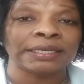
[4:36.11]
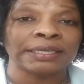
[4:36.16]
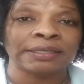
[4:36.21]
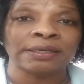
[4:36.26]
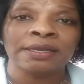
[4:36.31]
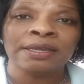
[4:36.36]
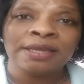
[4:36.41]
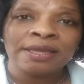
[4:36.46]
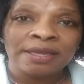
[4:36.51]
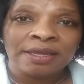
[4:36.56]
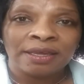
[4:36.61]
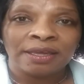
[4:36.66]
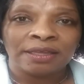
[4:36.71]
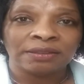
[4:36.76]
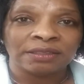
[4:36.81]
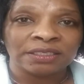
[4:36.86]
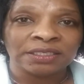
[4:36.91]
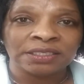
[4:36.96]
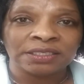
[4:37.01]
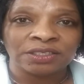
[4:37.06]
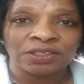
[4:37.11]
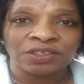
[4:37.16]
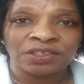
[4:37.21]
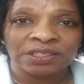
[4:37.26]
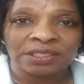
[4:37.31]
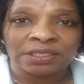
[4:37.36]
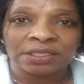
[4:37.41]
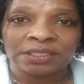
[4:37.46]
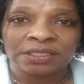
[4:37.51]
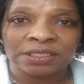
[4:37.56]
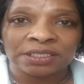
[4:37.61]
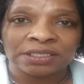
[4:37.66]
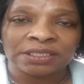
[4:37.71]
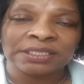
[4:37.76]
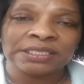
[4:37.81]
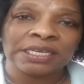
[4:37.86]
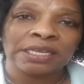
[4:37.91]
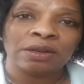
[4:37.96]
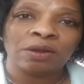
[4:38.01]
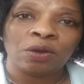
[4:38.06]
And, and the senior citizen
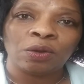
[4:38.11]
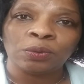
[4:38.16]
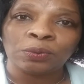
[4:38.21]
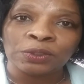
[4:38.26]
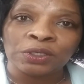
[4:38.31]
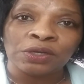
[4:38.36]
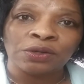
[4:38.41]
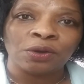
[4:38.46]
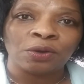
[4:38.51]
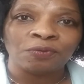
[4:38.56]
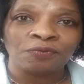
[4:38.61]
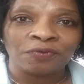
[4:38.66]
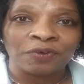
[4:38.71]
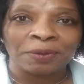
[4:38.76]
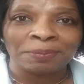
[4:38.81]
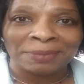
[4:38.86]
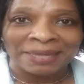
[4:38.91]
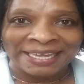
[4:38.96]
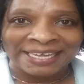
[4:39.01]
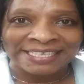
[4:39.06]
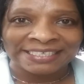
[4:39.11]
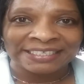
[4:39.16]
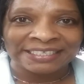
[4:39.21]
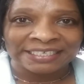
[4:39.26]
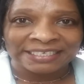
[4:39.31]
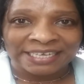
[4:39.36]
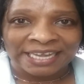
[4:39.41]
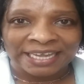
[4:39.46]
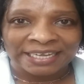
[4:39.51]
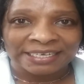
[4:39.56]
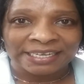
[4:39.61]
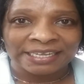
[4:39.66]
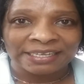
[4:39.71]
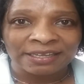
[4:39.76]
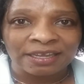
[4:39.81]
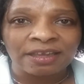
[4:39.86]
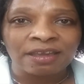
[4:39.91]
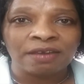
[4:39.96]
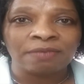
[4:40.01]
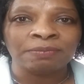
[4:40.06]
said, oh, you know, from 8 to 9
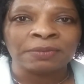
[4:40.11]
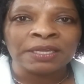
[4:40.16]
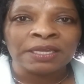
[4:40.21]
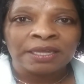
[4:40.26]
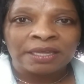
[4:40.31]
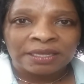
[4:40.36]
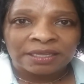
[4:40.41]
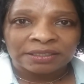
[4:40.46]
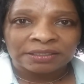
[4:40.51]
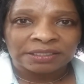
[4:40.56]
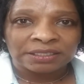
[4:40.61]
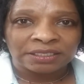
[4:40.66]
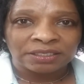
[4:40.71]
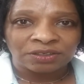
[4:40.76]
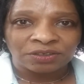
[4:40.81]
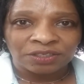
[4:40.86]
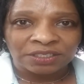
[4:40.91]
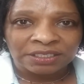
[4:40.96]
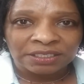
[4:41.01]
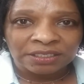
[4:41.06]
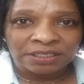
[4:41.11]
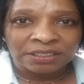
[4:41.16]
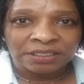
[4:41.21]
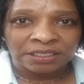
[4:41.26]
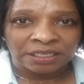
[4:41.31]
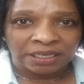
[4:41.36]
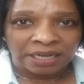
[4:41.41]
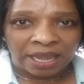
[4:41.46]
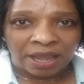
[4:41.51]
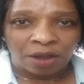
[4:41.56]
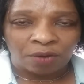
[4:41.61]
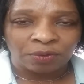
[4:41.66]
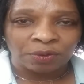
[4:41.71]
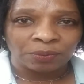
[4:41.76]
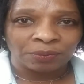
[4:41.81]
a.m., it's senior citizen hour.